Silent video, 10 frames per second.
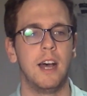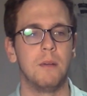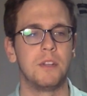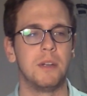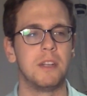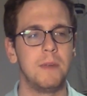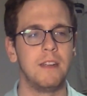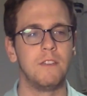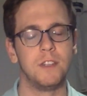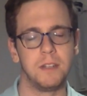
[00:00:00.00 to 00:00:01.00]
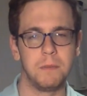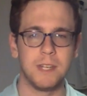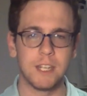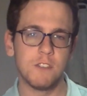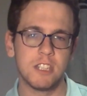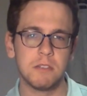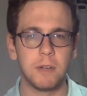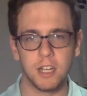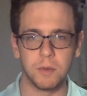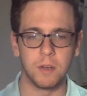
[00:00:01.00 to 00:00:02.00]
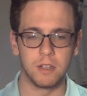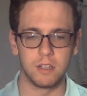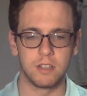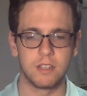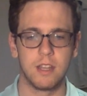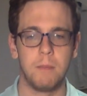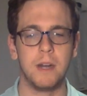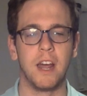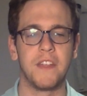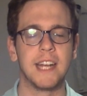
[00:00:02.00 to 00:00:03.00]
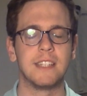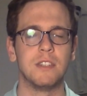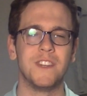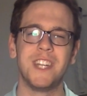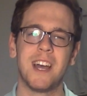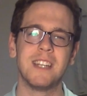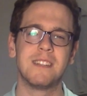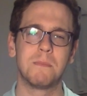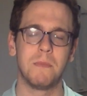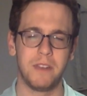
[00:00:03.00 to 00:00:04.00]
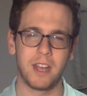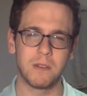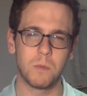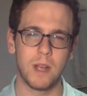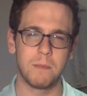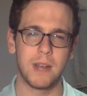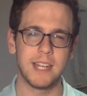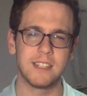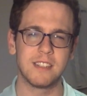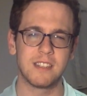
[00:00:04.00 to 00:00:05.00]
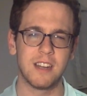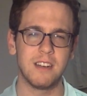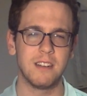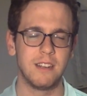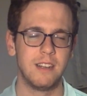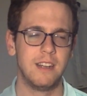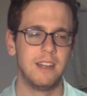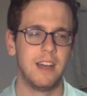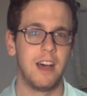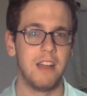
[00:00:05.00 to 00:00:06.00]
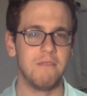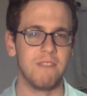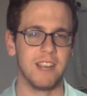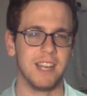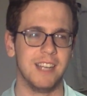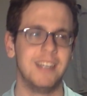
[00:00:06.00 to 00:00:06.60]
So it's a bit different to some of my other ones, but I think it's sort of a nice place to start, hopefully.